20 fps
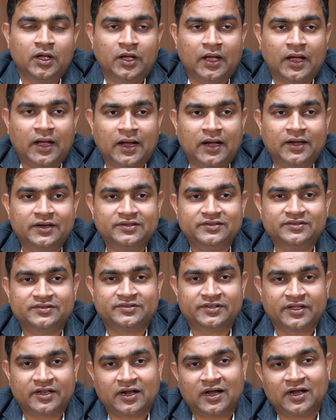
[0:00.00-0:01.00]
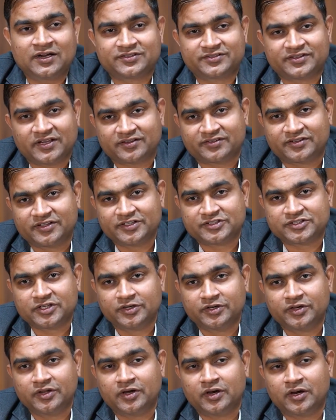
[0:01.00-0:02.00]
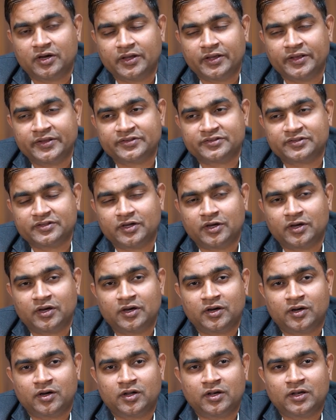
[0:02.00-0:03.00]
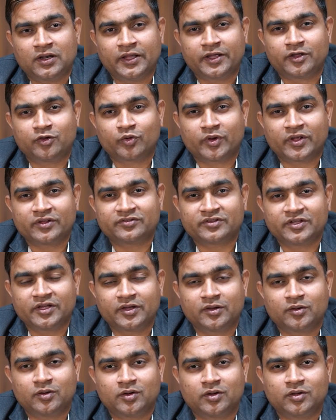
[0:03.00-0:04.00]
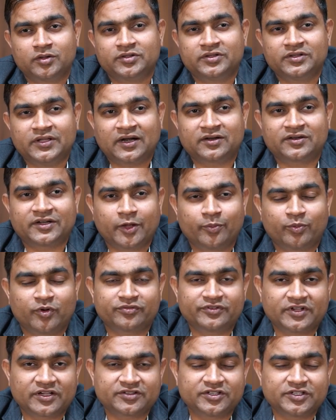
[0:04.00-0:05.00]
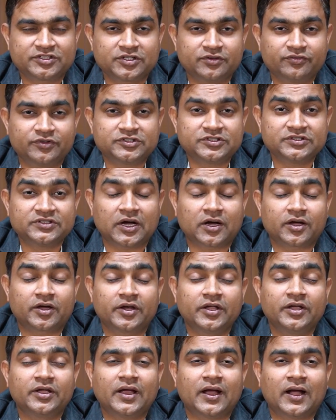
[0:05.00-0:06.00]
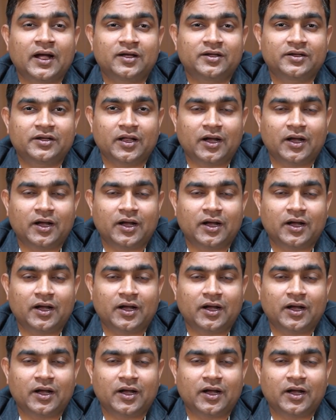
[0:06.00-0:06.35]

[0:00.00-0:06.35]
And Xerage succession is like you can say that type of succession which is occurring at